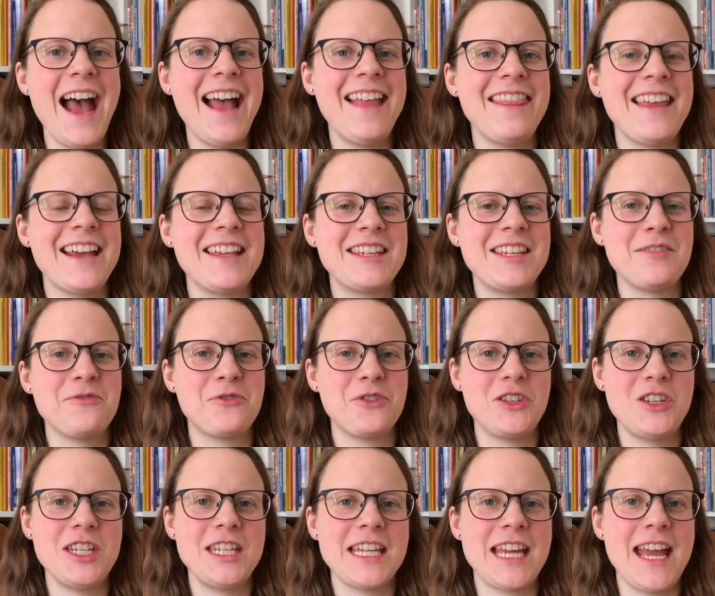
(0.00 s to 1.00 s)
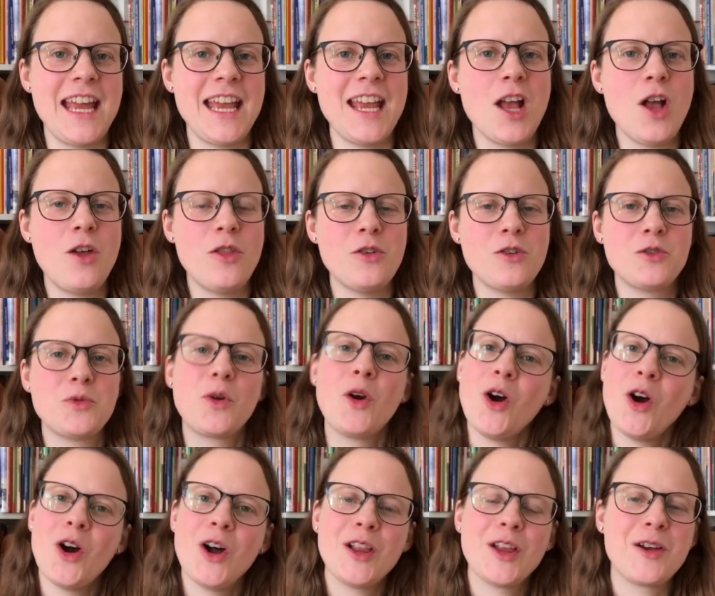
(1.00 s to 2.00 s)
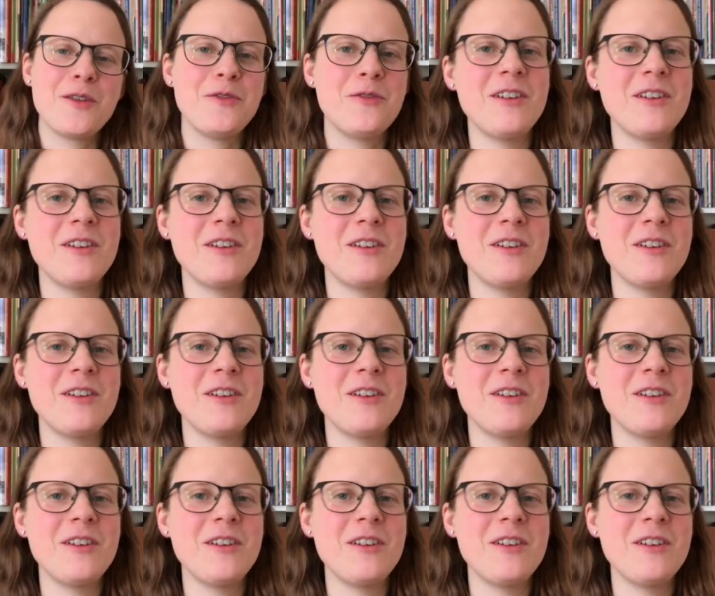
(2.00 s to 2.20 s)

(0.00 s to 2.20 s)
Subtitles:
And that's it for today. Those were all our